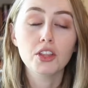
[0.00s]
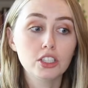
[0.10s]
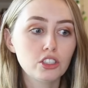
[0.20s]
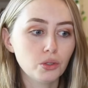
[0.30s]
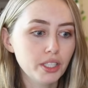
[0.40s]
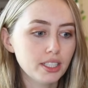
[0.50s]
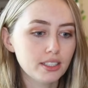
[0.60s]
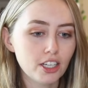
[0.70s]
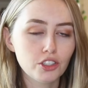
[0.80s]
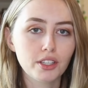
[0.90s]
This story is
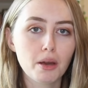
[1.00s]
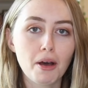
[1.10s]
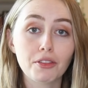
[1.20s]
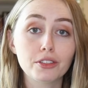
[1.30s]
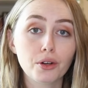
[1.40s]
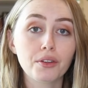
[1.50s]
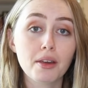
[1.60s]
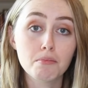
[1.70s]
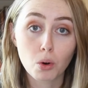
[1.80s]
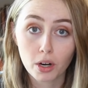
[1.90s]
essentially about this girl
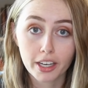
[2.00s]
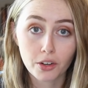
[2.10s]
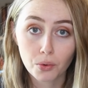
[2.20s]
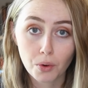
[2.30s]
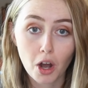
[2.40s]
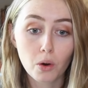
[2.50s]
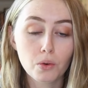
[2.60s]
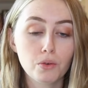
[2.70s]
named Morrigan Crow